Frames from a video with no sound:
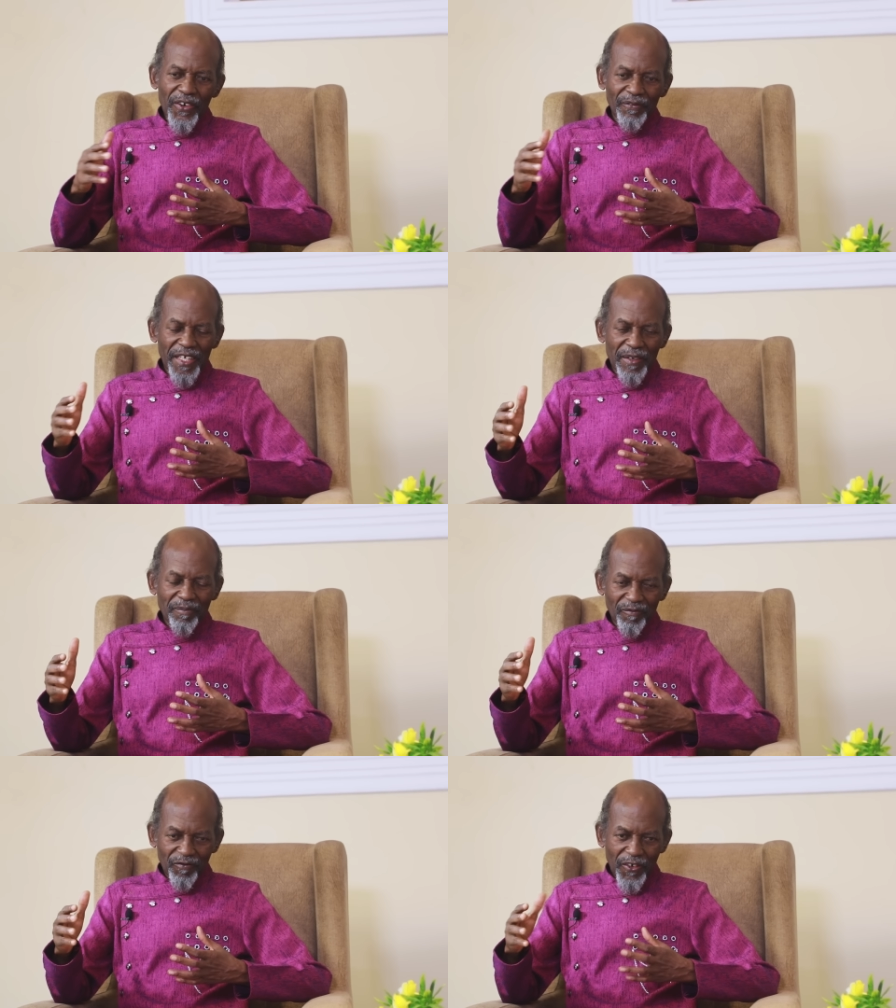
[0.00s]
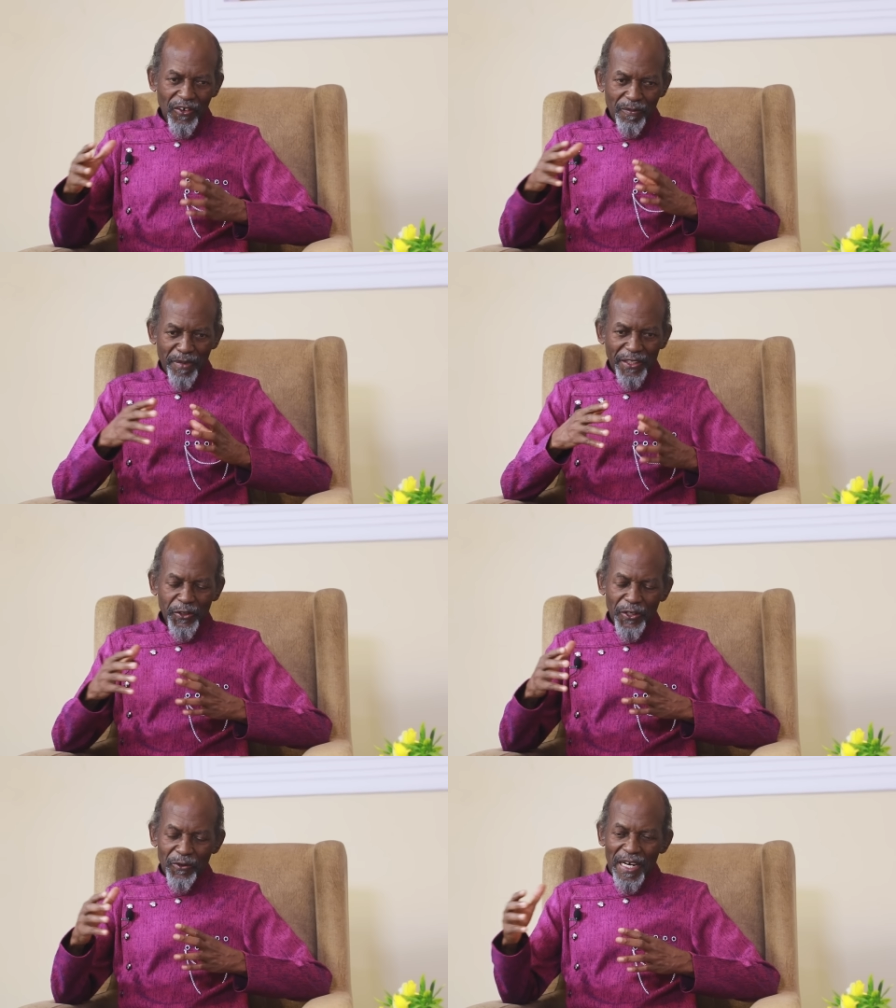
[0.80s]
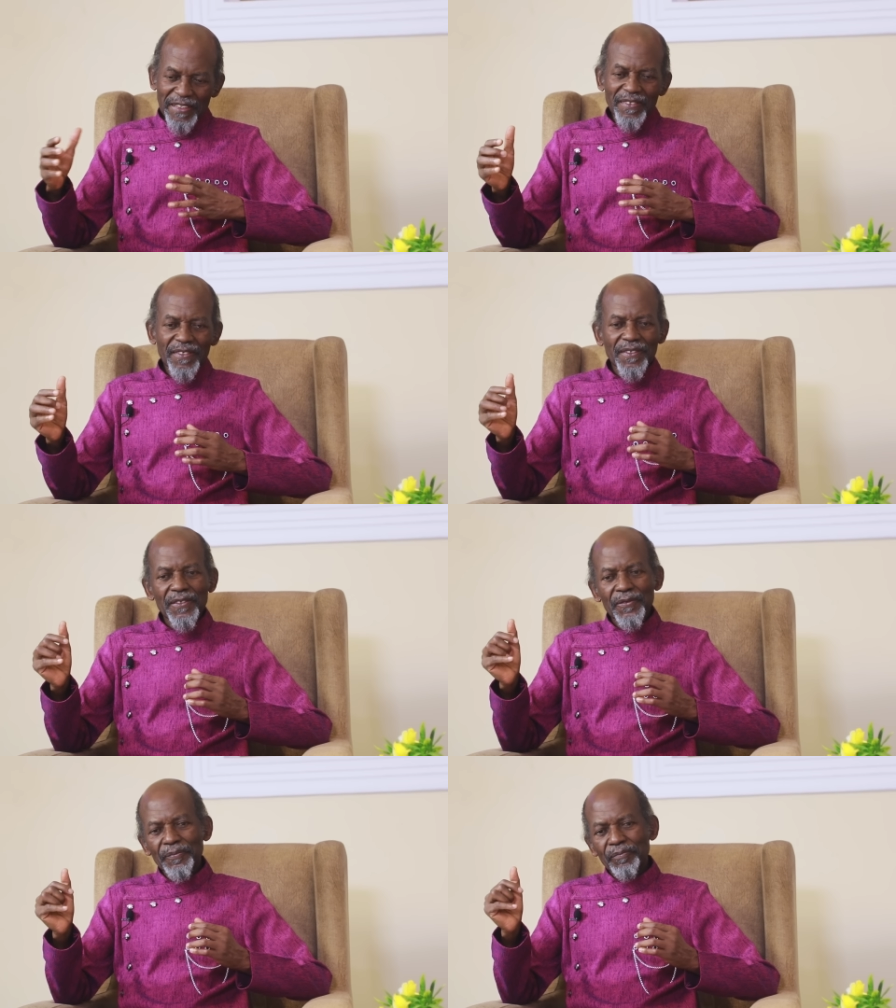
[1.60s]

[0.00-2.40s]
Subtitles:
of them, four major ones.